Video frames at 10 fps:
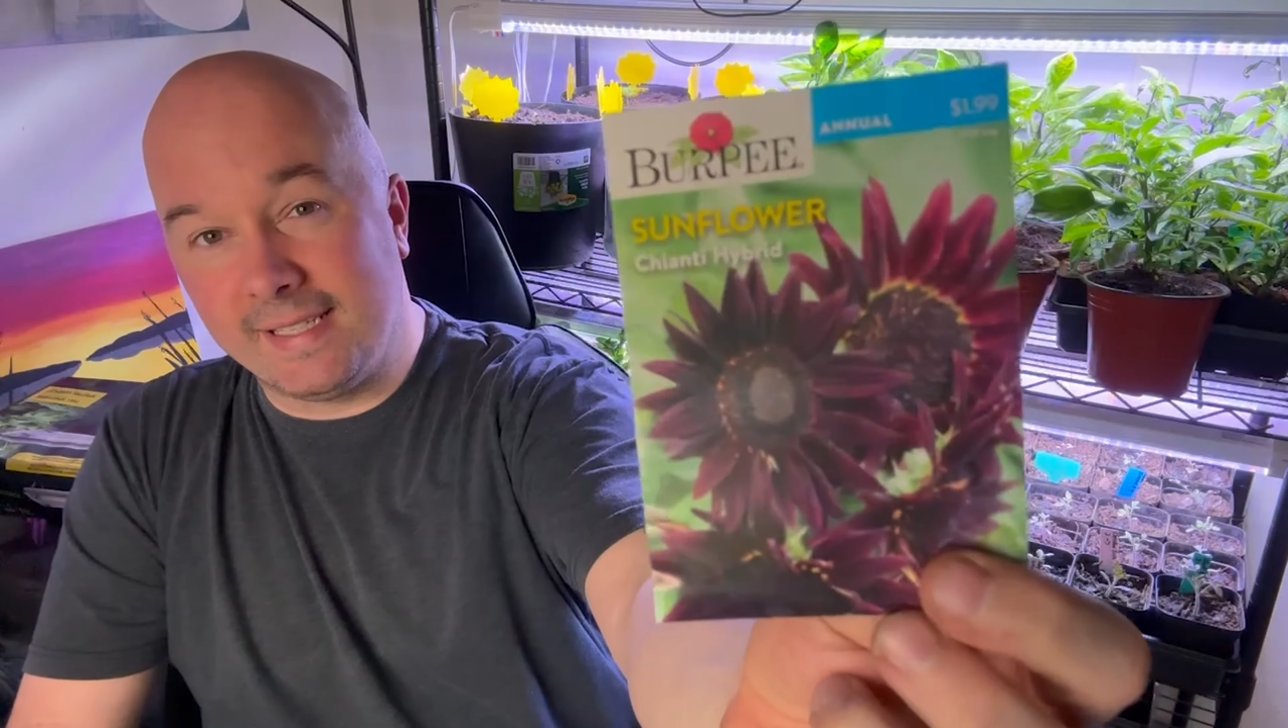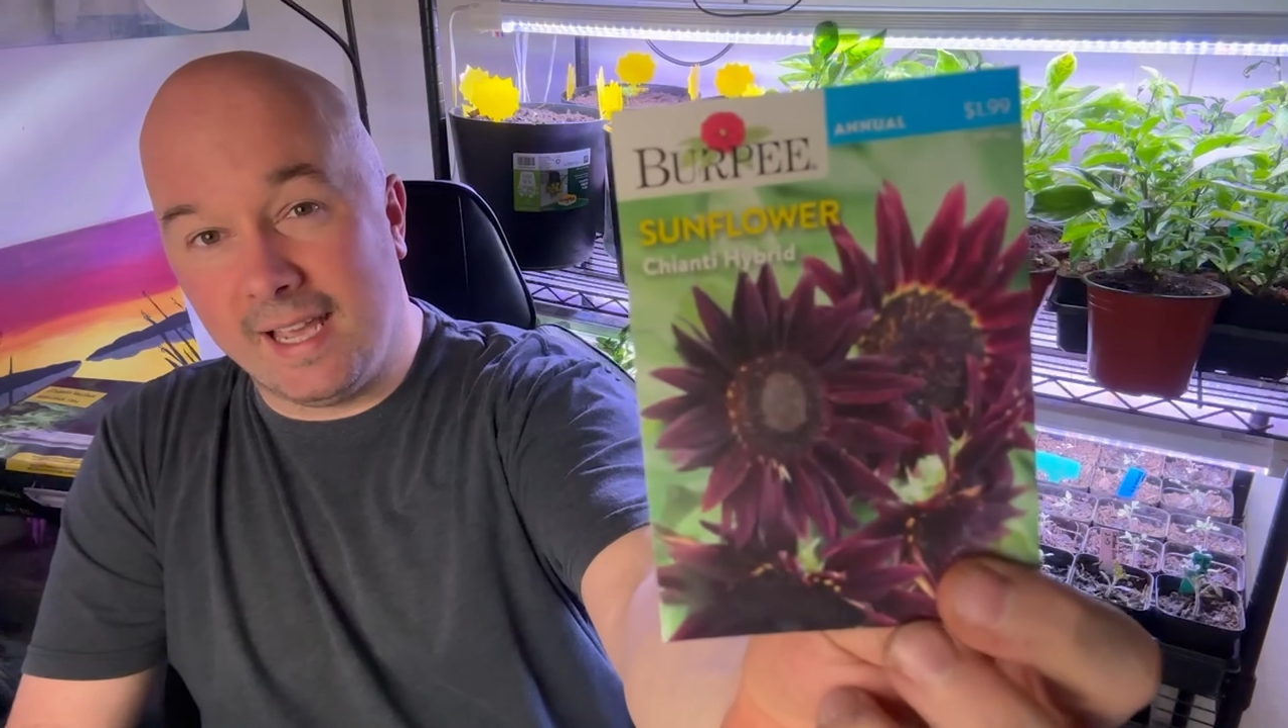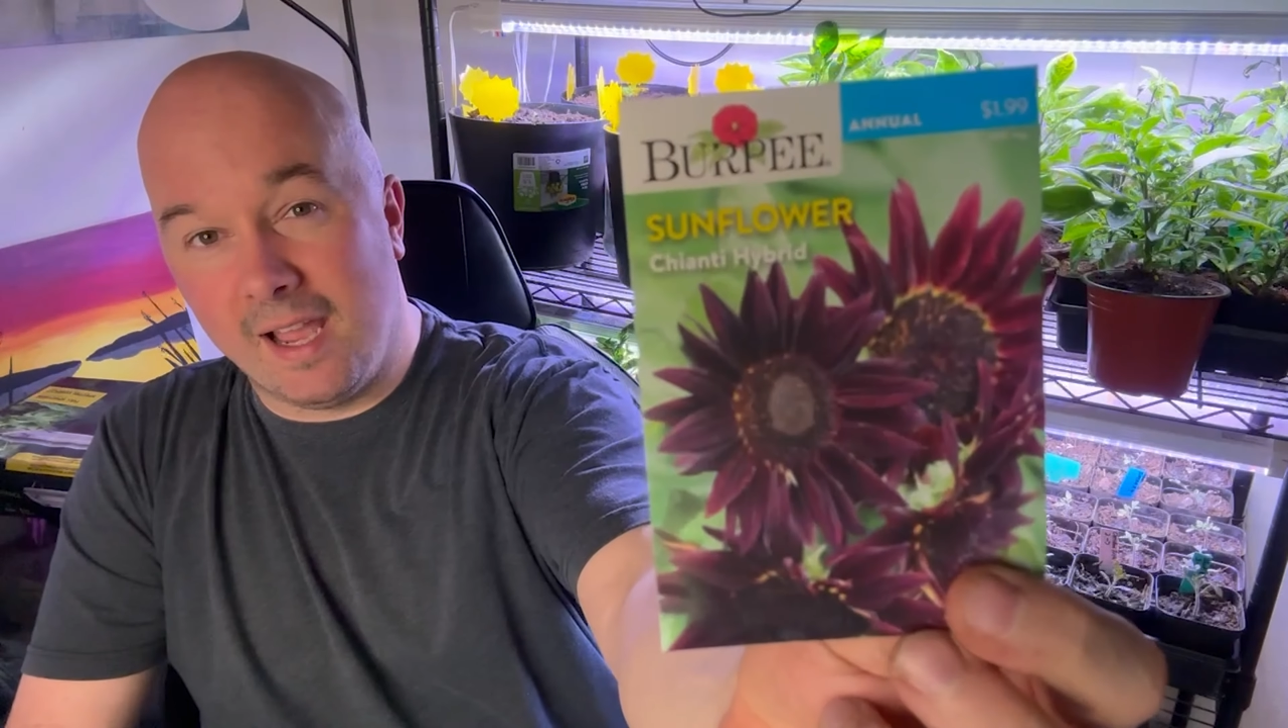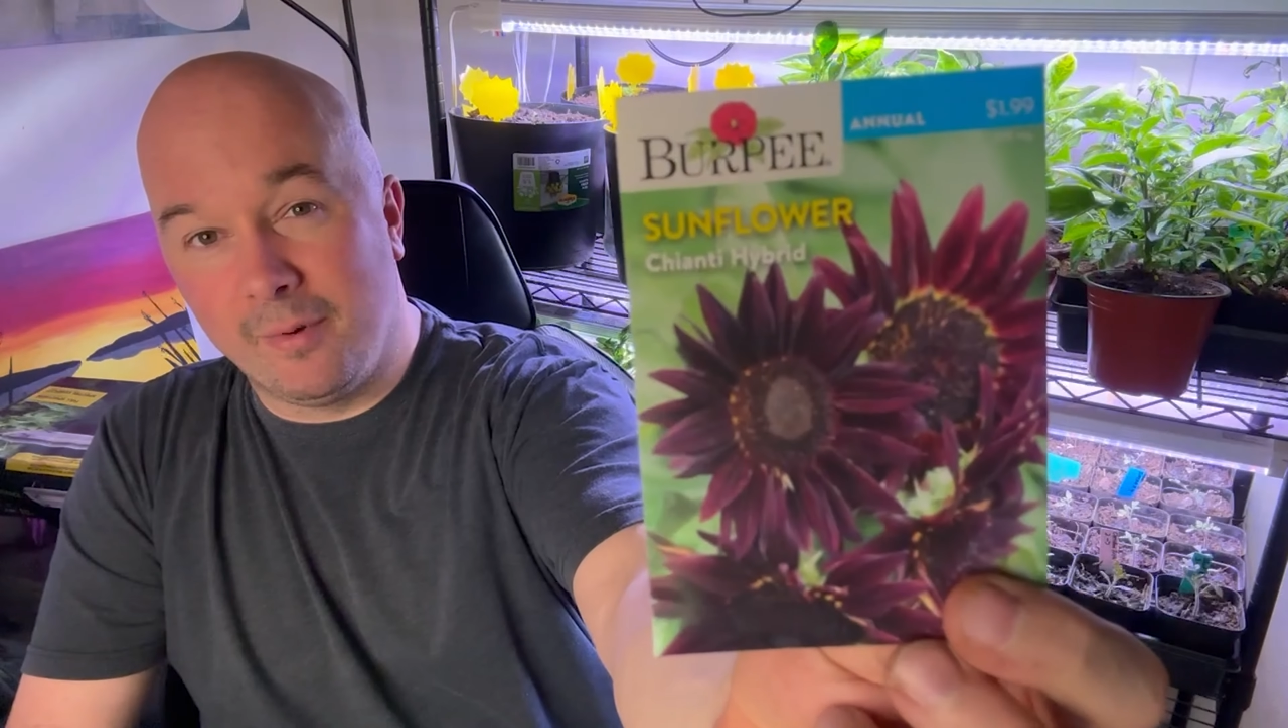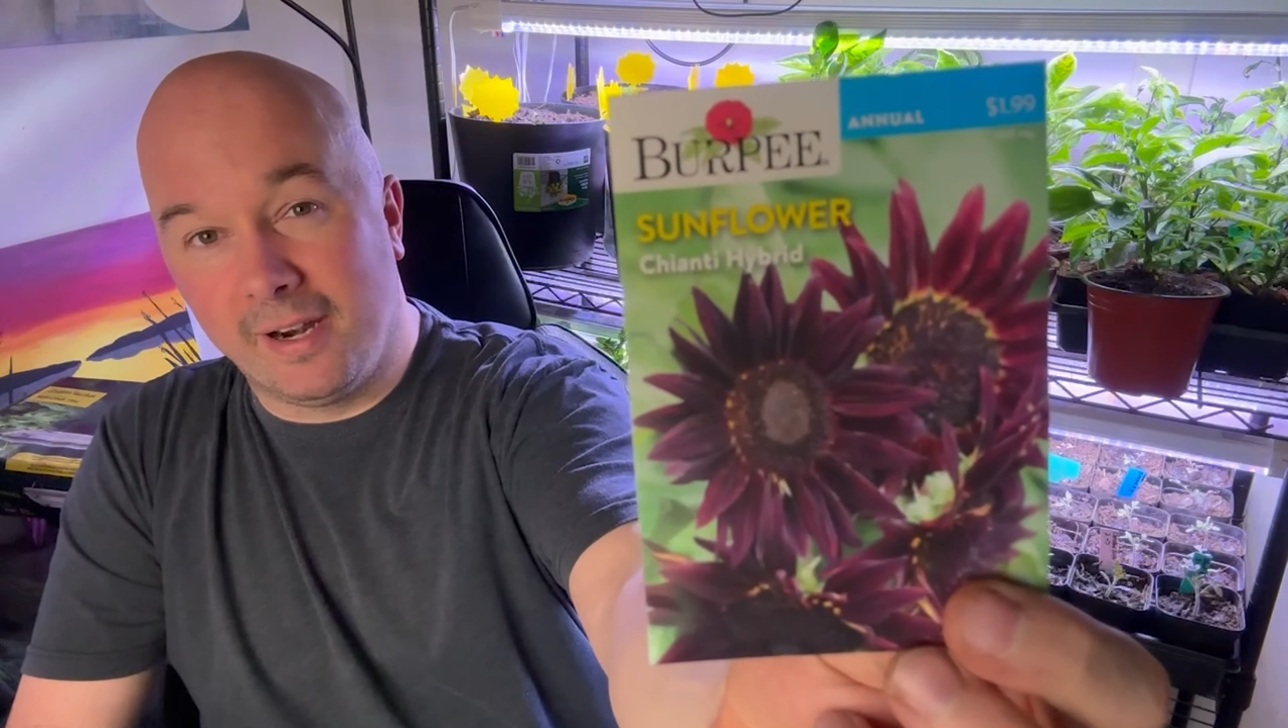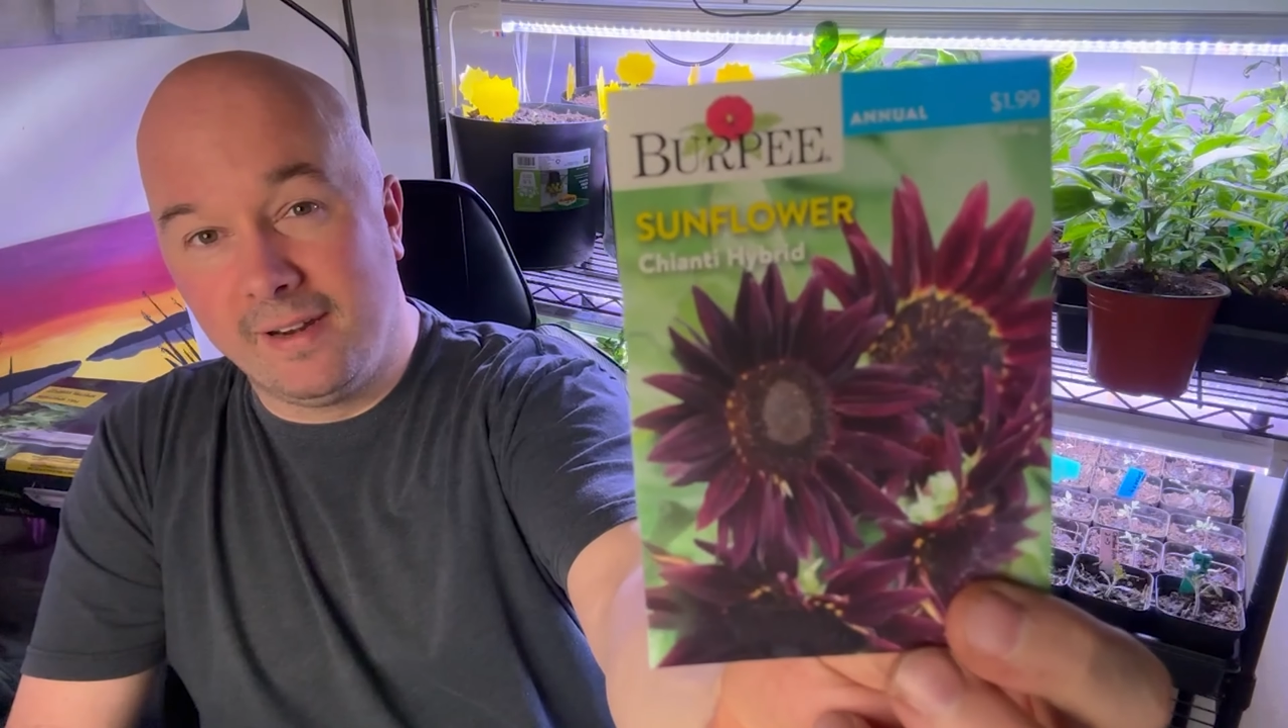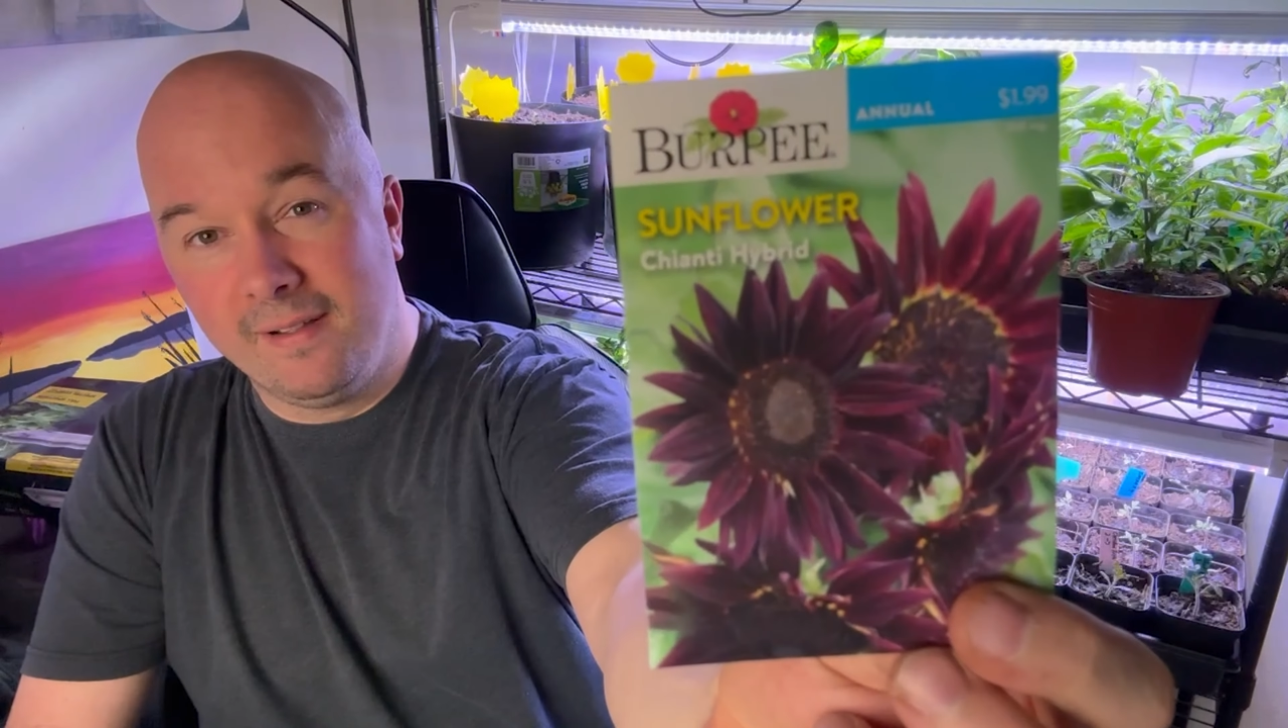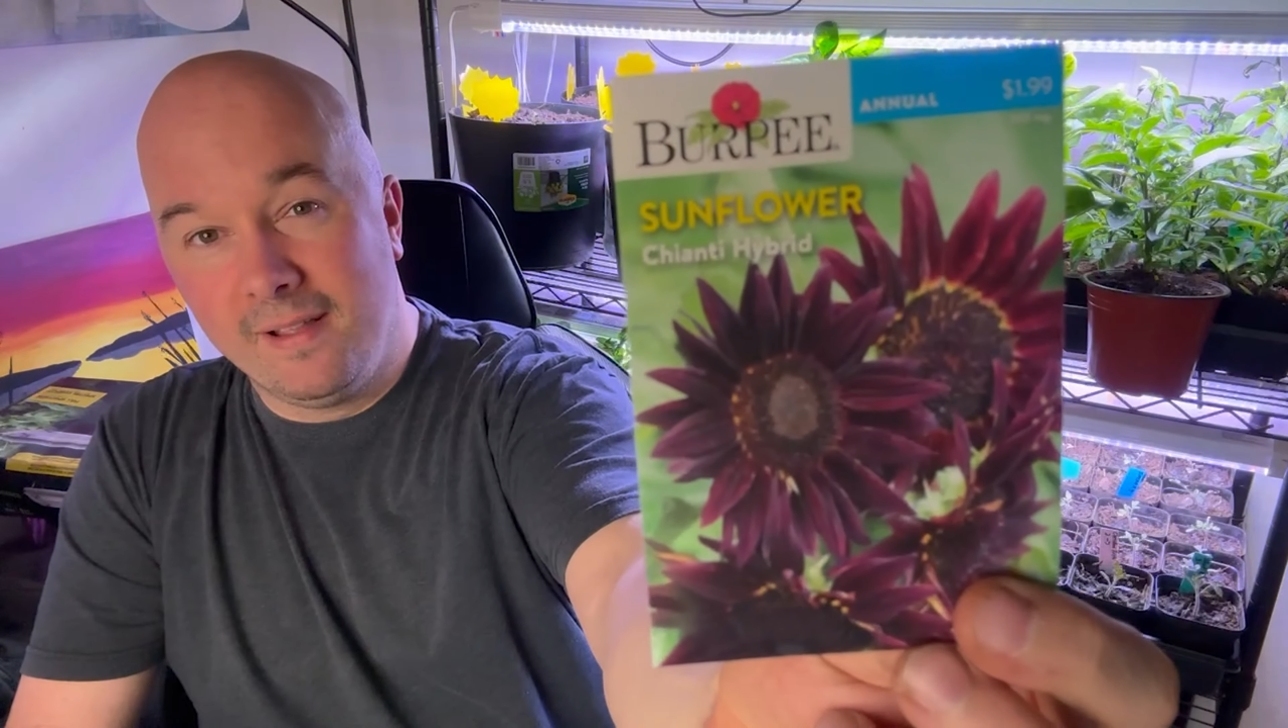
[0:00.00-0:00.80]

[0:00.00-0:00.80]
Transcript: hybrid.